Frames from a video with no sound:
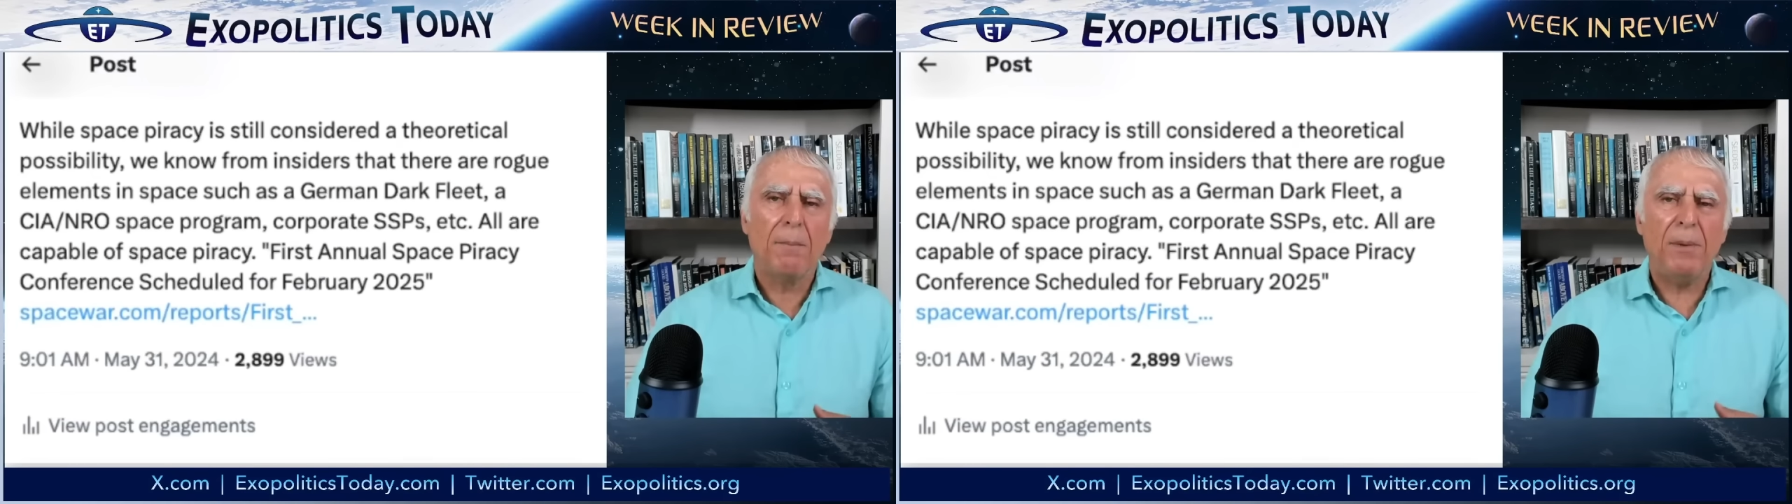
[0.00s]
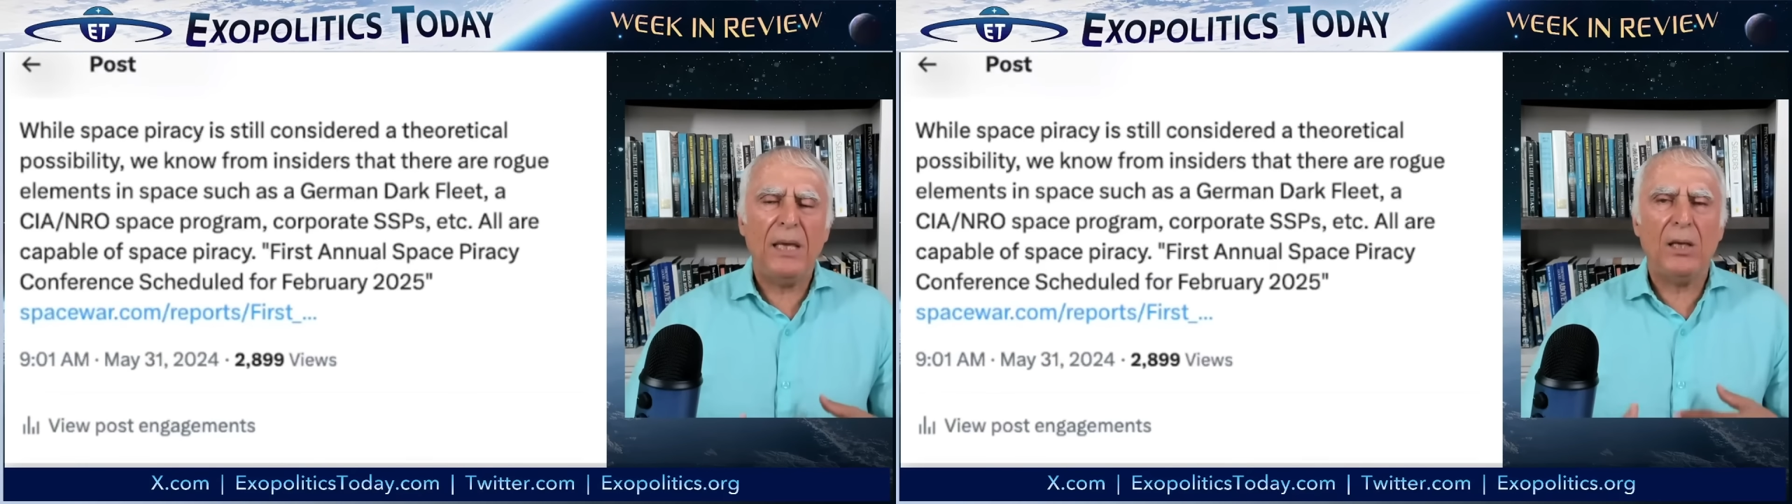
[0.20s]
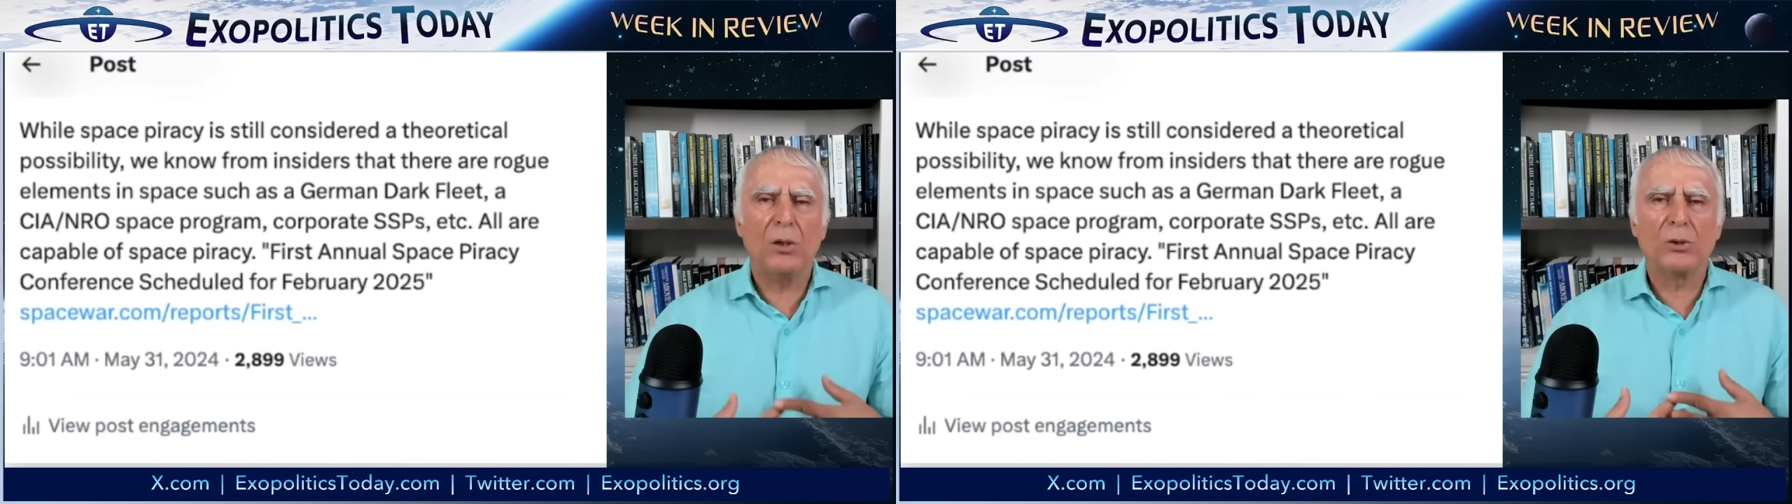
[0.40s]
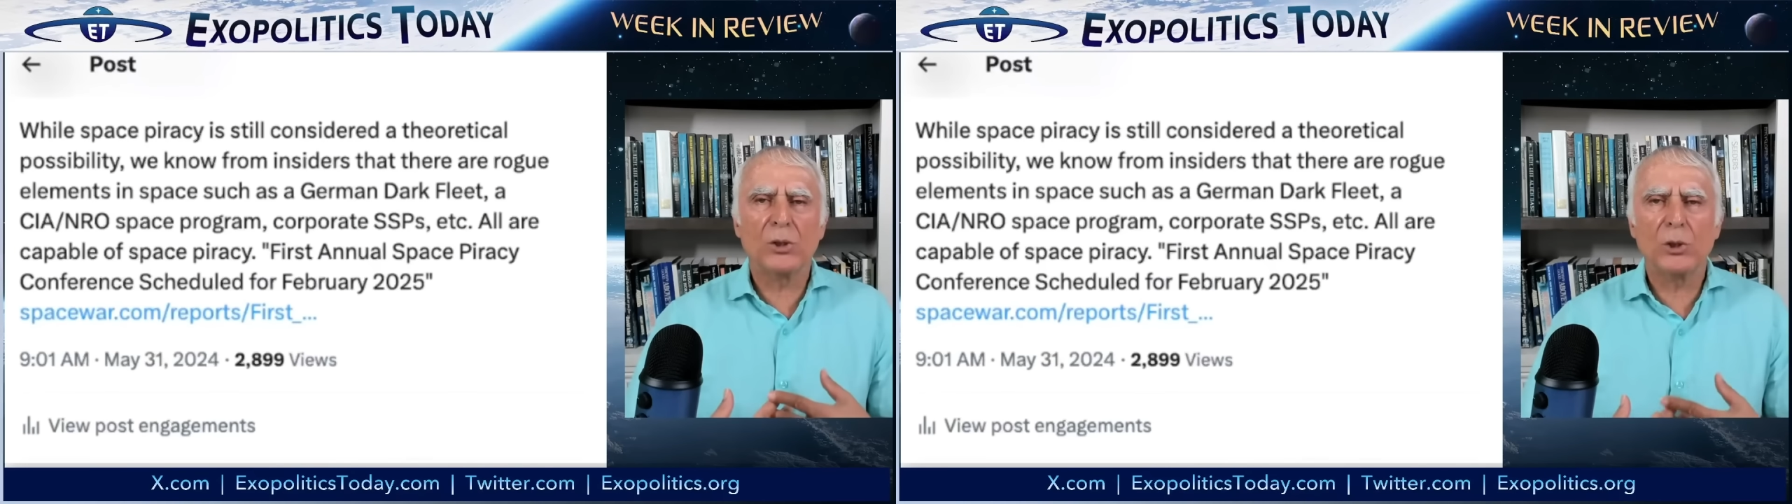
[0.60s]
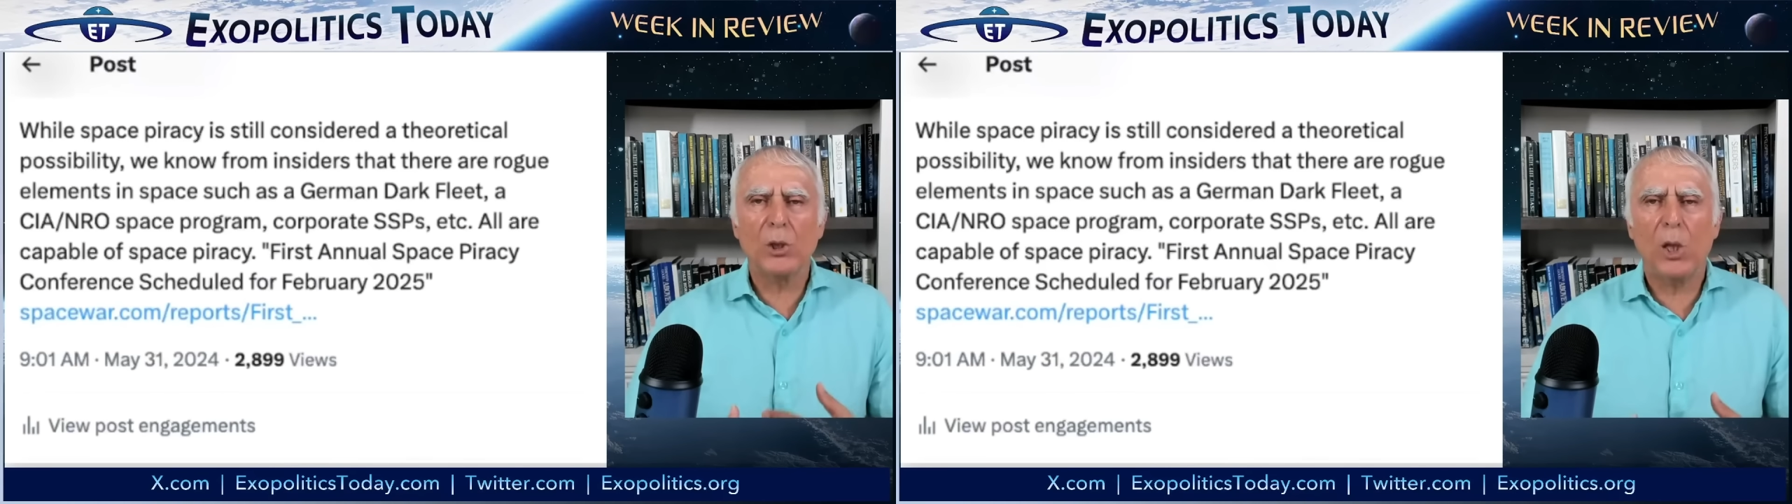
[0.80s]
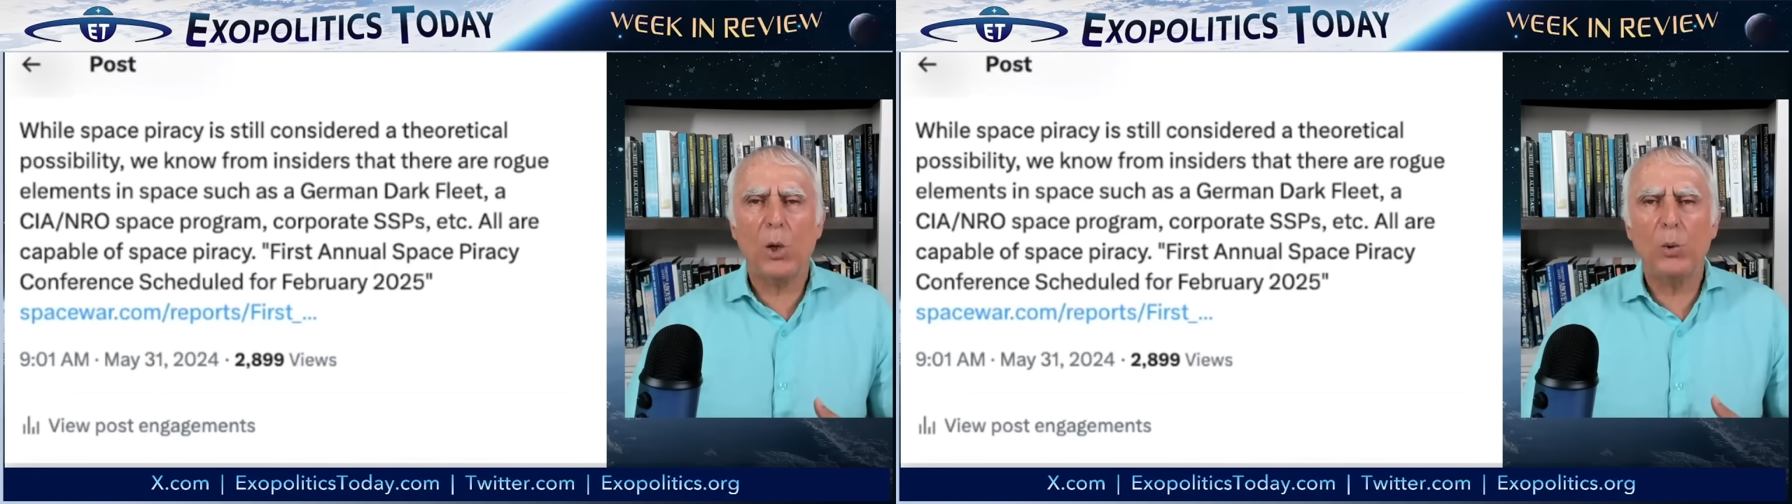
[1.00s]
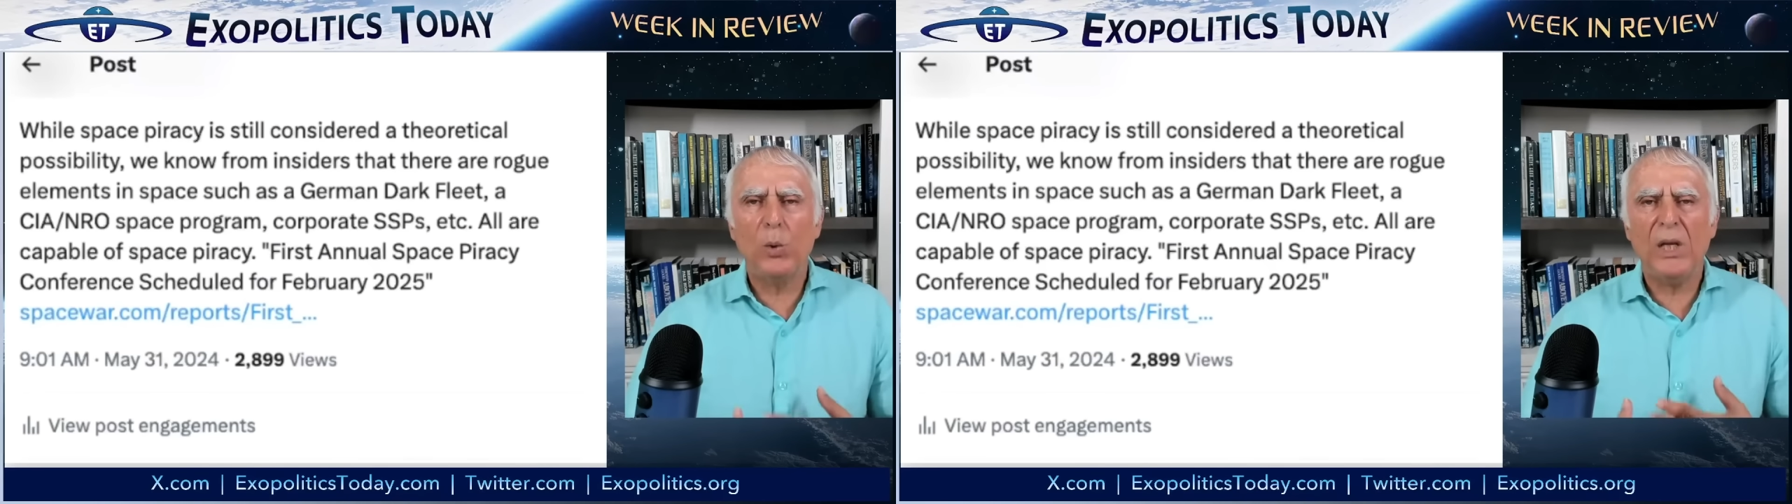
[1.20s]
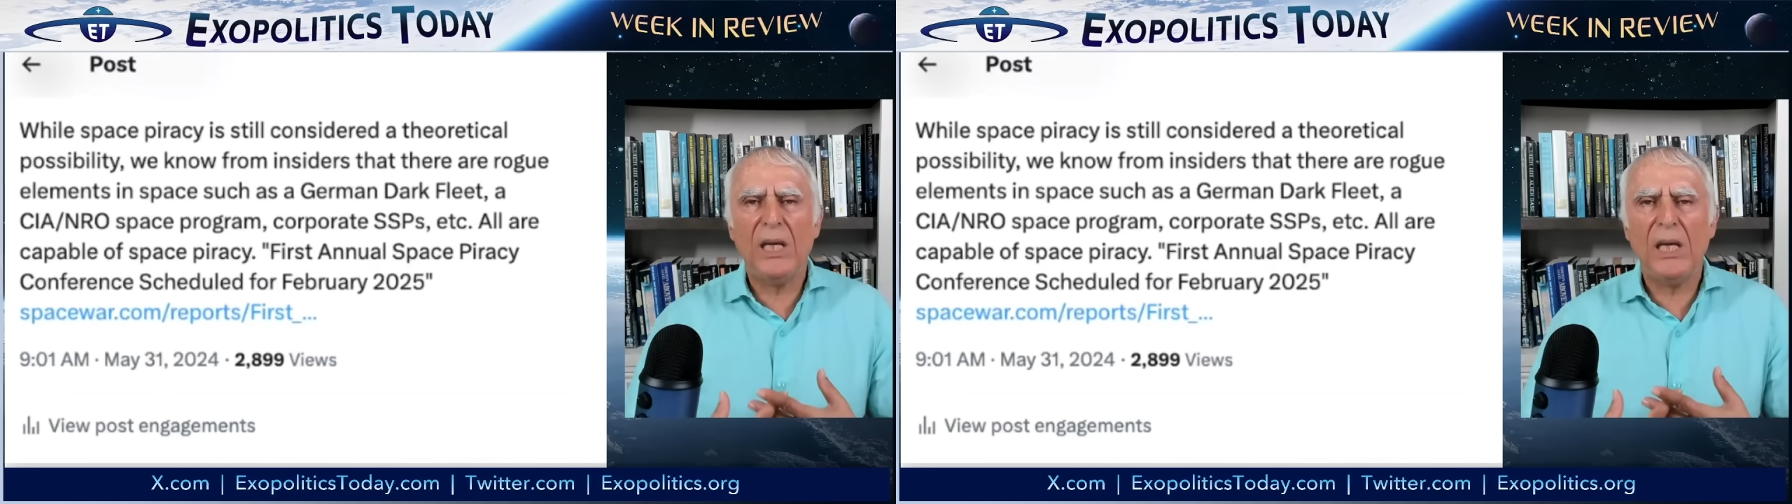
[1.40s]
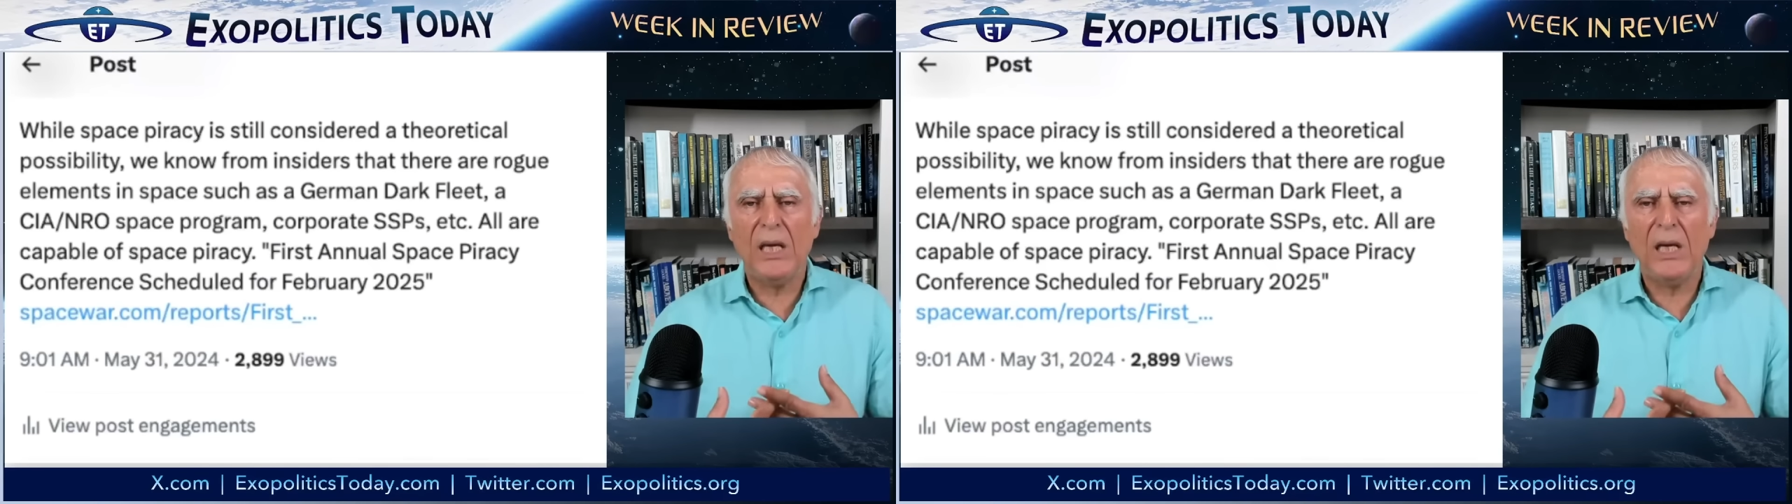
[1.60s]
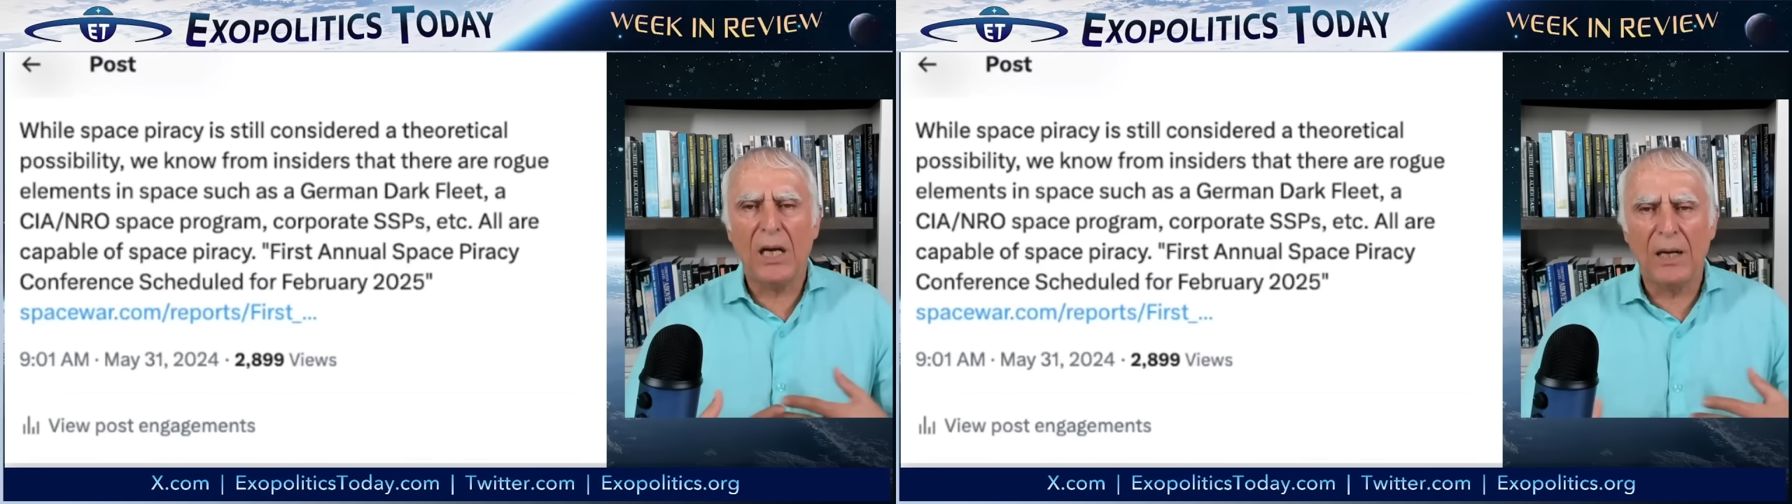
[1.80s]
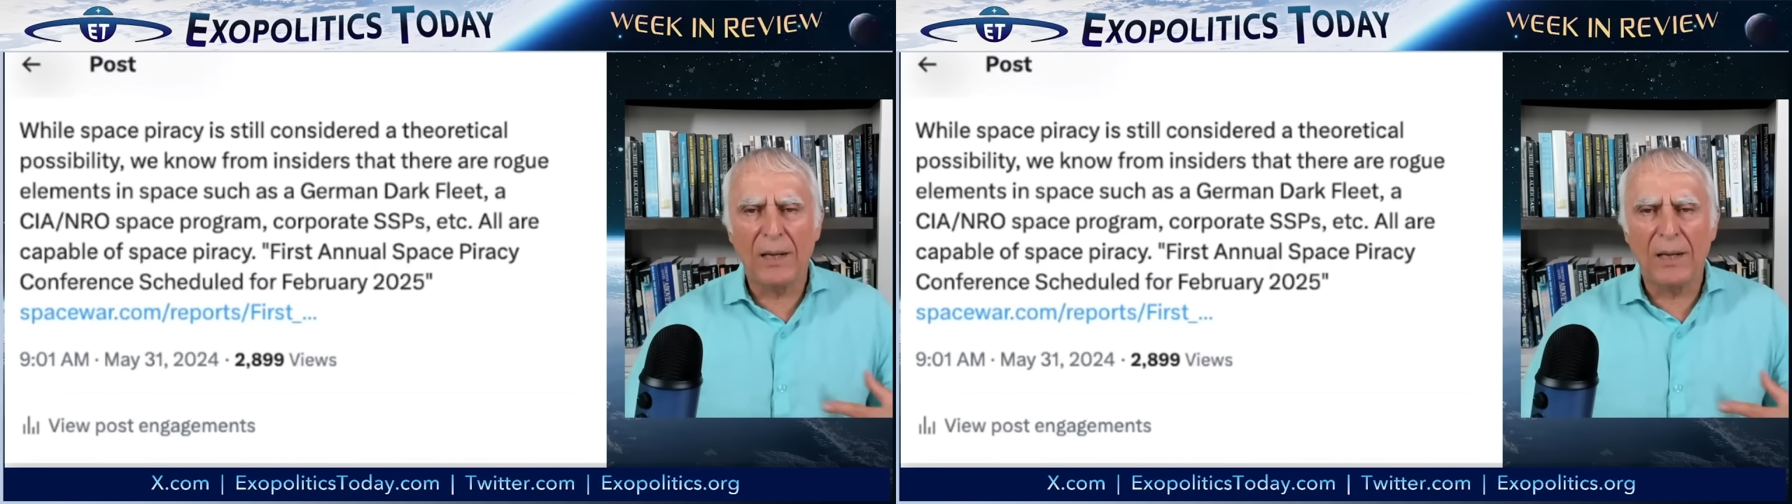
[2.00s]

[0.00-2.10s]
being slowly